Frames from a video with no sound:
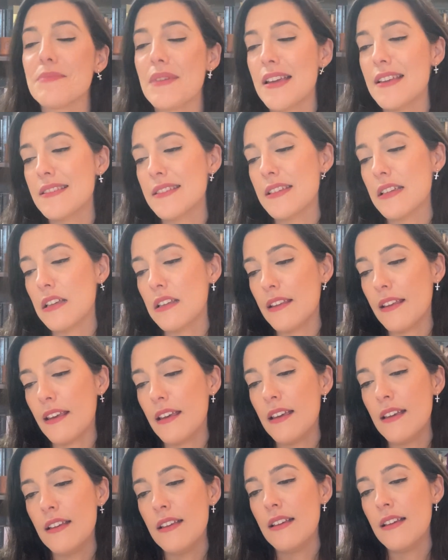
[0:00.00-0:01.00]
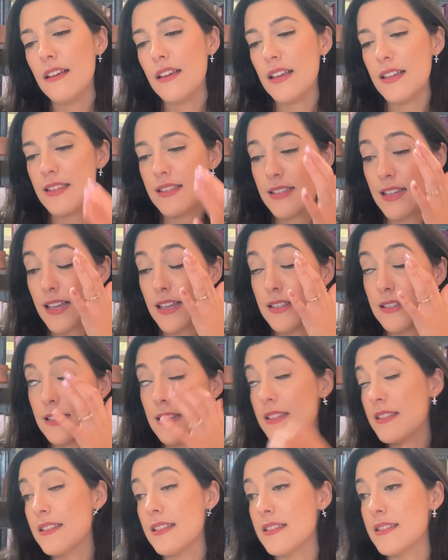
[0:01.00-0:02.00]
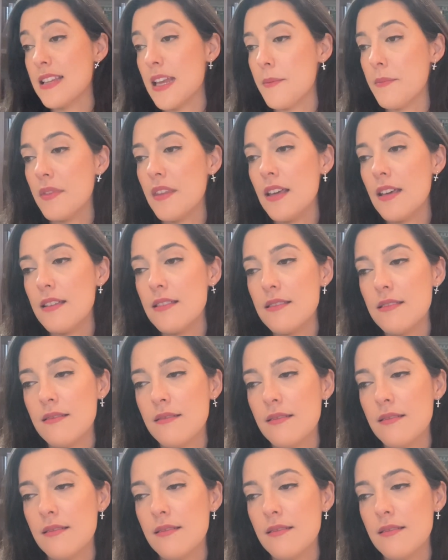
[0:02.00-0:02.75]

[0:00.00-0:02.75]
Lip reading: Basically, it says it's the same thing